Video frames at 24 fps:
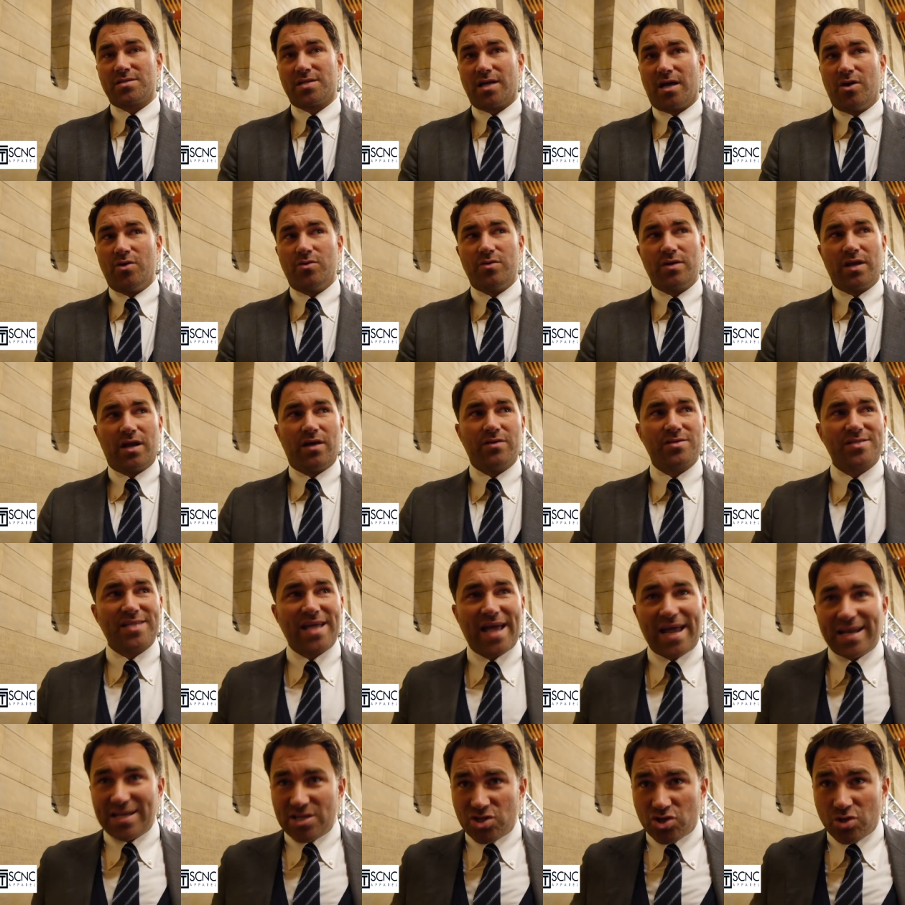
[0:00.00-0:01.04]
So, you know,
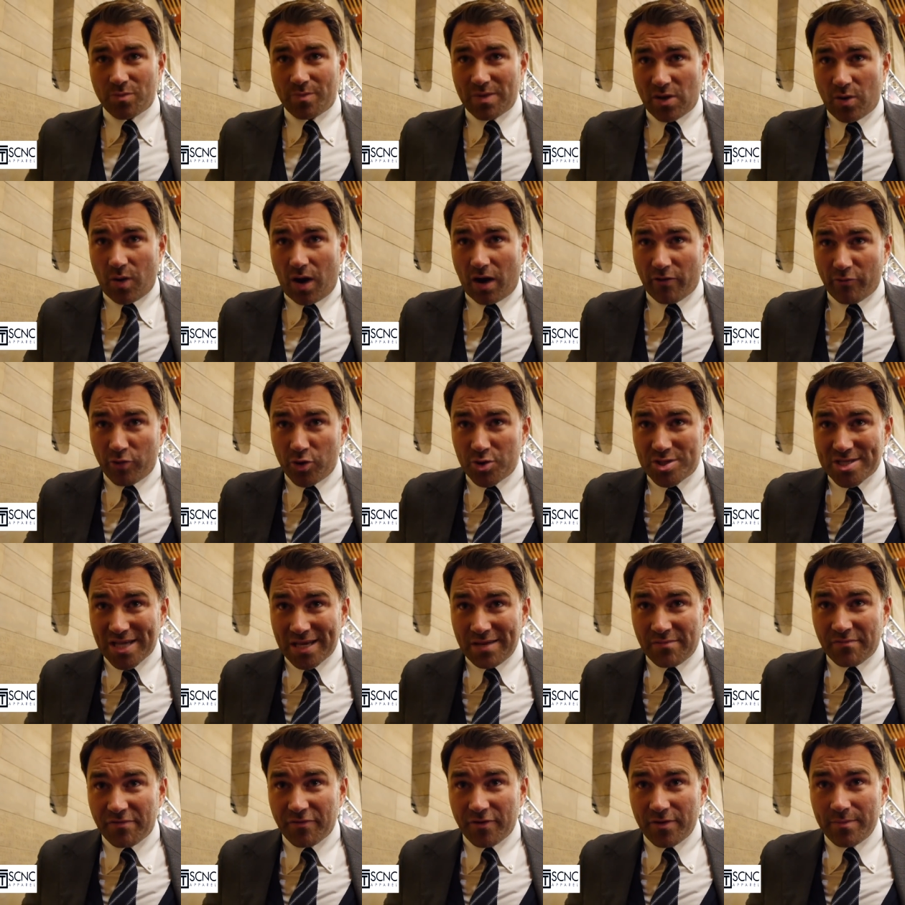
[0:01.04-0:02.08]
Saturday should be quite
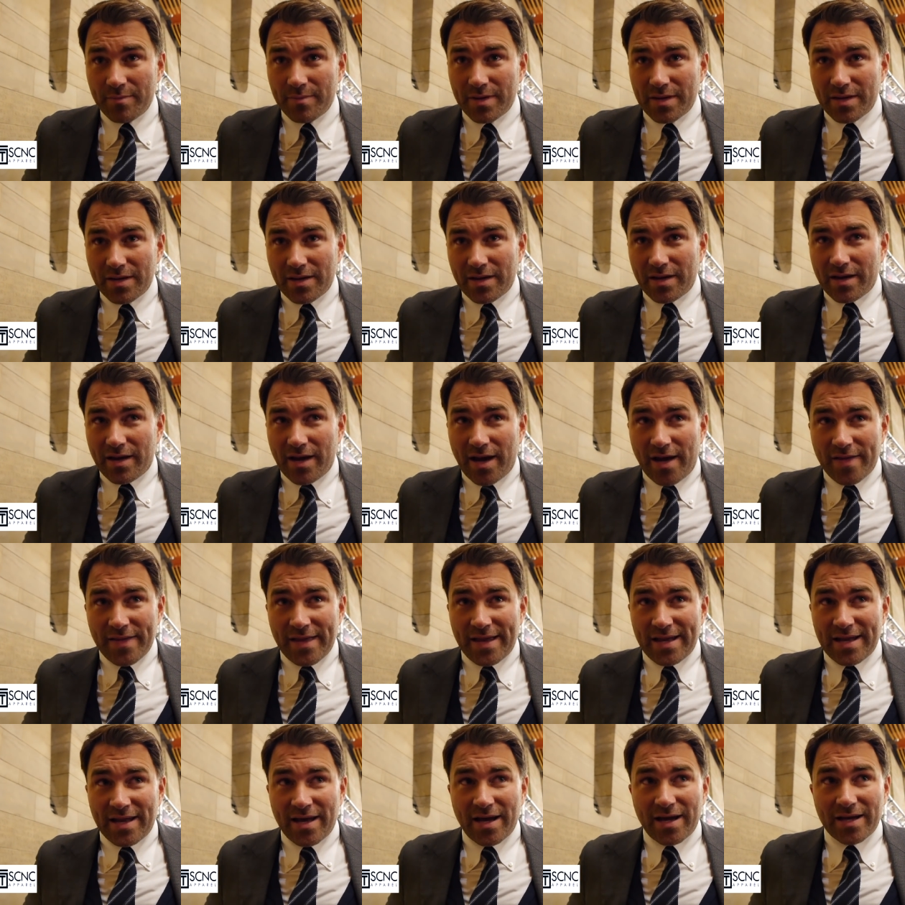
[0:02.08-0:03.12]
routine for him, and
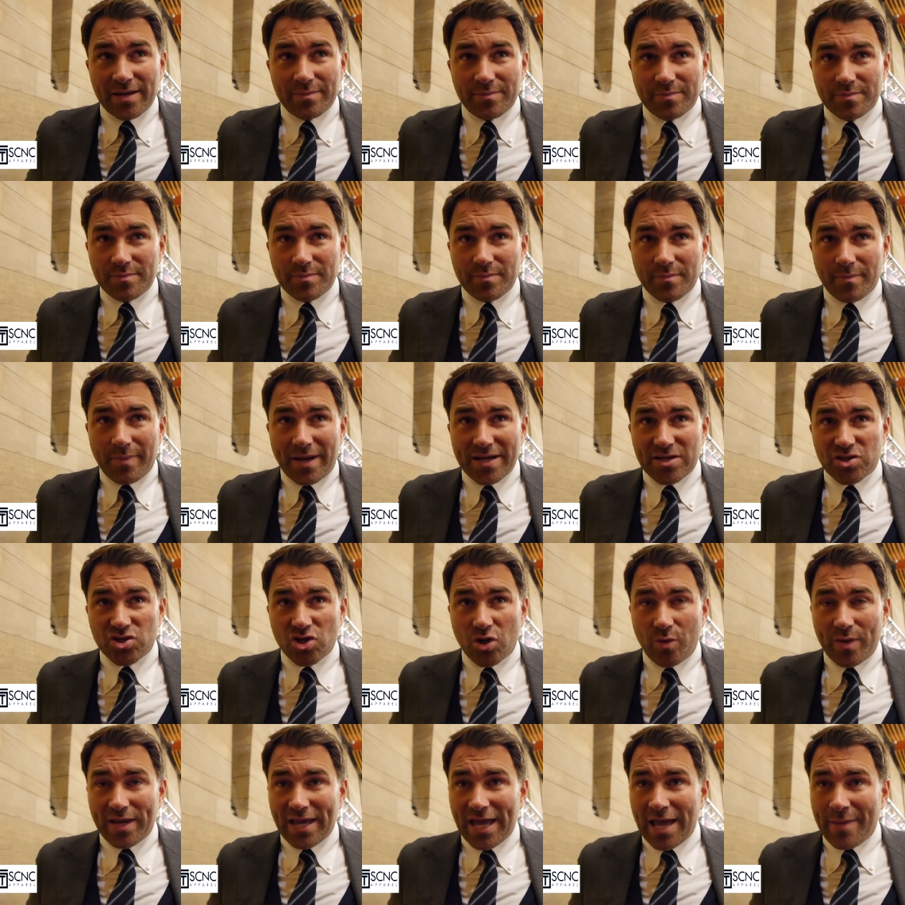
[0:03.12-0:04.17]
then uh, make
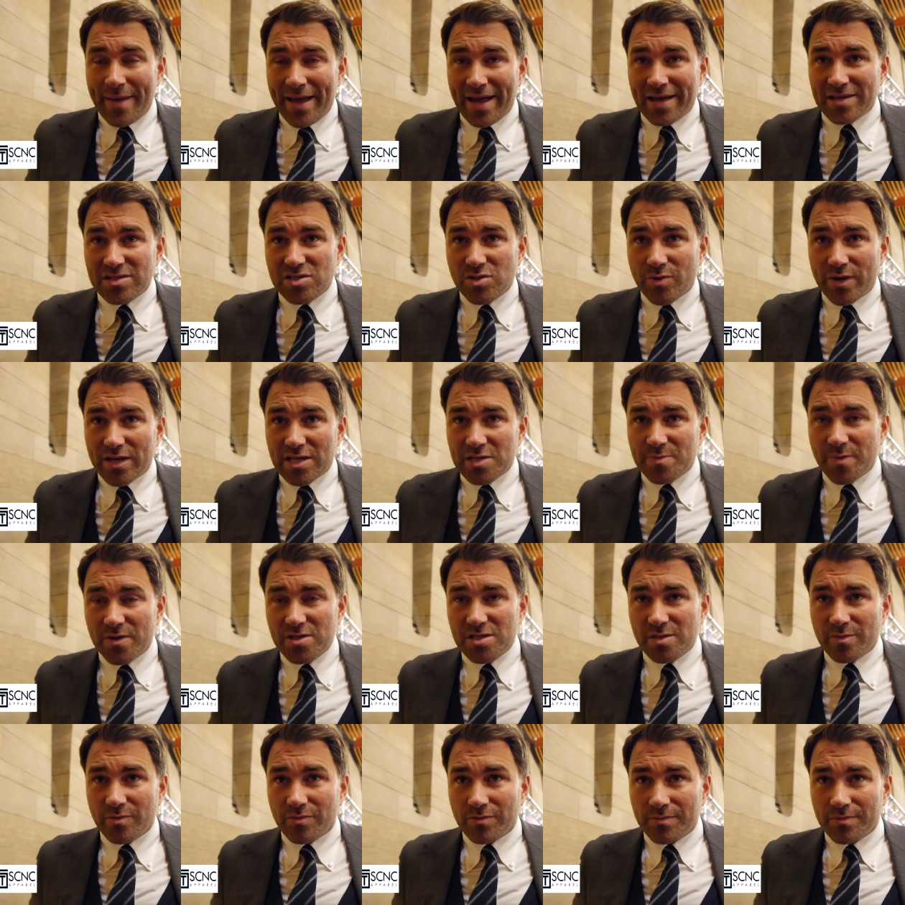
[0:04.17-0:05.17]
sure we get him out as quick as possible.